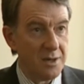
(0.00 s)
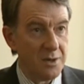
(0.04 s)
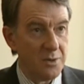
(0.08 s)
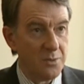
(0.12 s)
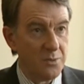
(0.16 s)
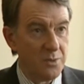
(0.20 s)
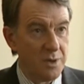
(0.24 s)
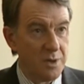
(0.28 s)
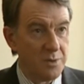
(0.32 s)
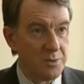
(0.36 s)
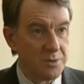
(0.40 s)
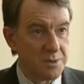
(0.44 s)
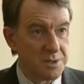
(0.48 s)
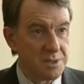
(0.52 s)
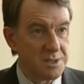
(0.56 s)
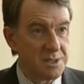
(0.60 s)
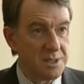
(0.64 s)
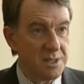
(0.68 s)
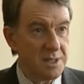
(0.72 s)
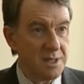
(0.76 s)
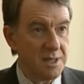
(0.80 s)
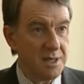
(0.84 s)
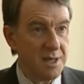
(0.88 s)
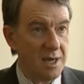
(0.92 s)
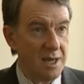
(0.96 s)
we will
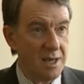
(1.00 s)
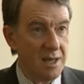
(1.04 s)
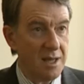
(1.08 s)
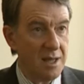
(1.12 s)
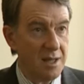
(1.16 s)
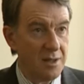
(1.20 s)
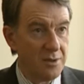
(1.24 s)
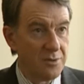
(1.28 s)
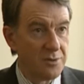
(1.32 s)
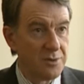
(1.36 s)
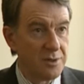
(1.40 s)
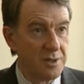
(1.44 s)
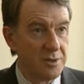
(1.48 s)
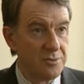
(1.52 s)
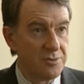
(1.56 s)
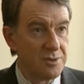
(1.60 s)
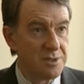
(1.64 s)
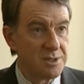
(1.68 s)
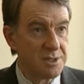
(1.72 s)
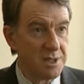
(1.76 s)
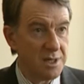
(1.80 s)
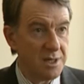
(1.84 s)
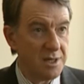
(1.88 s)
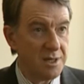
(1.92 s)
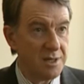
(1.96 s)
see a healthy
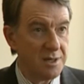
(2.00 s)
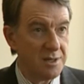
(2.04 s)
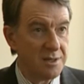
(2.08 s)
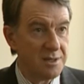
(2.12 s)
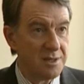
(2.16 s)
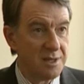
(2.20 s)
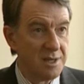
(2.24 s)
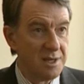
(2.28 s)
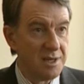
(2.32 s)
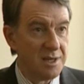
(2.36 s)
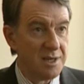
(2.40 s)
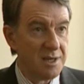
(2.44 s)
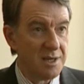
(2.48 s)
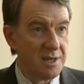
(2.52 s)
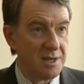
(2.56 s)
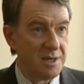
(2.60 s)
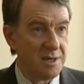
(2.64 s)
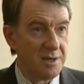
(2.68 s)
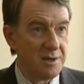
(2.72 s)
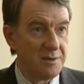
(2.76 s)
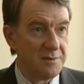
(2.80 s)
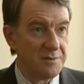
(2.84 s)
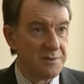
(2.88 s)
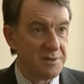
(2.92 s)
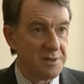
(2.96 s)
return
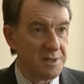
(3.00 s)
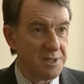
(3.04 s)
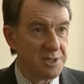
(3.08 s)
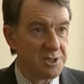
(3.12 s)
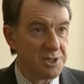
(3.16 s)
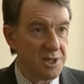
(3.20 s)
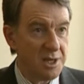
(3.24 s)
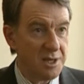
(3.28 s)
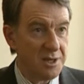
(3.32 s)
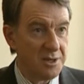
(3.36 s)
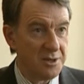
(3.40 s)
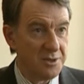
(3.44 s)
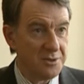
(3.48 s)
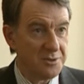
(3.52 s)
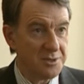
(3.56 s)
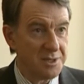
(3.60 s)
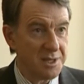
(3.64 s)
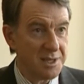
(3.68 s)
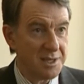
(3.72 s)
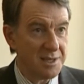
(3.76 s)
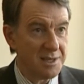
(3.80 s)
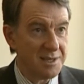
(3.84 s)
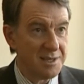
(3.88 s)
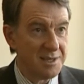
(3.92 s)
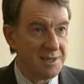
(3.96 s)
for the
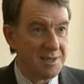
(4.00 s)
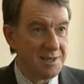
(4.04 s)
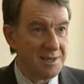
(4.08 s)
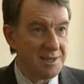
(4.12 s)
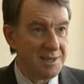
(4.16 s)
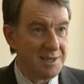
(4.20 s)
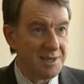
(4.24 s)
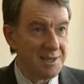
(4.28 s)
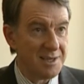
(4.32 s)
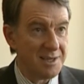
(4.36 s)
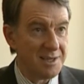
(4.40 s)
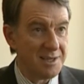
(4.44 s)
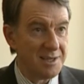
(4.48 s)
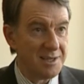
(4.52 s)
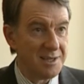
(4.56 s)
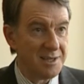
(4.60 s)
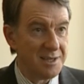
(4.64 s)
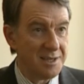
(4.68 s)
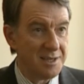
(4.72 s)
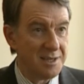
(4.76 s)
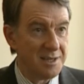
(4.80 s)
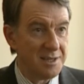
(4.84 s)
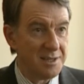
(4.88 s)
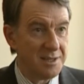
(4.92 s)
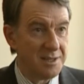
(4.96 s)
shareholding
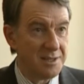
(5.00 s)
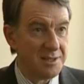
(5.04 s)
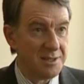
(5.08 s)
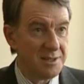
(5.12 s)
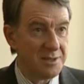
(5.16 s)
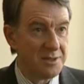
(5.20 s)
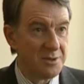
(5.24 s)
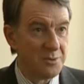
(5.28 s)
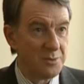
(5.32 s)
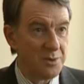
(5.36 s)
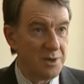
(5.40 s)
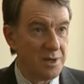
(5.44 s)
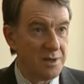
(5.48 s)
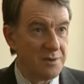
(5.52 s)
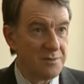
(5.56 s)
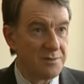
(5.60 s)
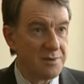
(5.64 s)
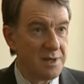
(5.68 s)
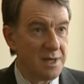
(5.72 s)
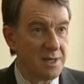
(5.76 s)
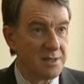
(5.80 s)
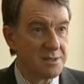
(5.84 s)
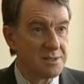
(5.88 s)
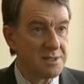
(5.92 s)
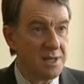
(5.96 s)
that we have
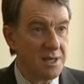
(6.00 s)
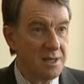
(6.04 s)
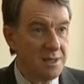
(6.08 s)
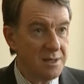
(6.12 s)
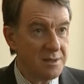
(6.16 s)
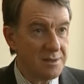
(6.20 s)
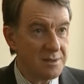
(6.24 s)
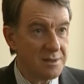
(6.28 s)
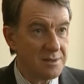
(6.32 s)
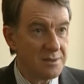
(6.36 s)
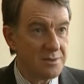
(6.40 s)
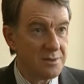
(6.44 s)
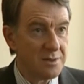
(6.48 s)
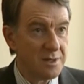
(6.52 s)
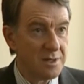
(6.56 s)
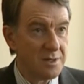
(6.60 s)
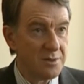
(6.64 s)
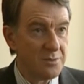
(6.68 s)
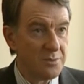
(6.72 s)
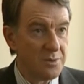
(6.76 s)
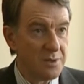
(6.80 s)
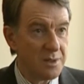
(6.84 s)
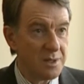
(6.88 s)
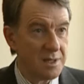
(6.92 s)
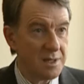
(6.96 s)
now taken
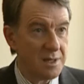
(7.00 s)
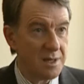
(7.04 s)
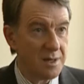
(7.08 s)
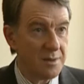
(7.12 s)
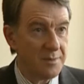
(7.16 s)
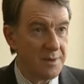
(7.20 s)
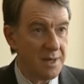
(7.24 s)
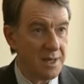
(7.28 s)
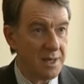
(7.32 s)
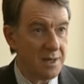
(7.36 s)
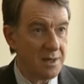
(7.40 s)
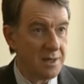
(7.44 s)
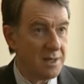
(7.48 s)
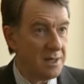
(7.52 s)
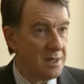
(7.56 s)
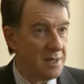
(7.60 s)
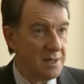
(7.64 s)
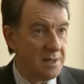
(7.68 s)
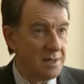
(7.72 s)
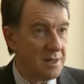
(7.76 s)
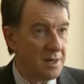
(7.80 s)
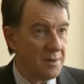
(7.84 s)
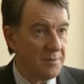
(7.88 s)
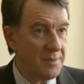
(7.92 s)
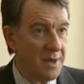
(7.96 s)
within
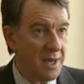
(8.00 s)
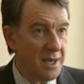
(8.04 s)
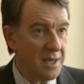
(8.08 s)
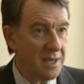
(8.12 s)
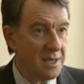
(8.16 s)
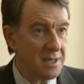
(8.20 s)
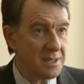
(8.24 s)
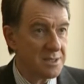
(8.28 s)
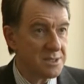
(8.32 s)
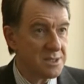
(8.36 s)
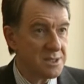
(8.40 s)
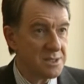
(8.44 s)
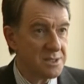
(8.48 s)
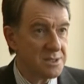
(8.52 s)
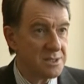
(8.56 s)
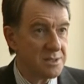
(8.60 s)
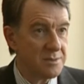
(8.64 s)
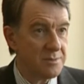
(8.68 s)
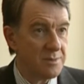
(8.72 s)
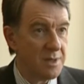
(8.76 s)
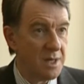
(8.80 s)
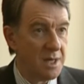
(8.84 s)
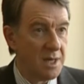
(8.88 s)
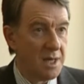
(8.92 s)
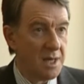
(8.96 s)
our banking
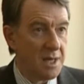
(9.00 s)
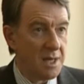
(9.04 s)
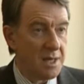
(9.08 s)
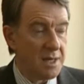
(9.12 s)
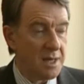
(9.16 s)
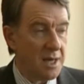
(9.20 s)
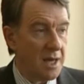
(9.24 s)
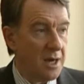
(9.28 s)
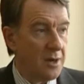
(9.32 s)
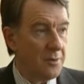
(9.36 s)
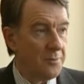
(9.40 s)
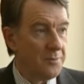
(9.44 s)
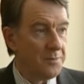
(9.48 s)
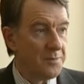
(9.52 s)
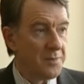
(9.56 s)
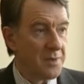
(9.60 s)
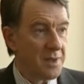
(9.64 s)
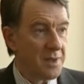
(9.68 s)
system. Now,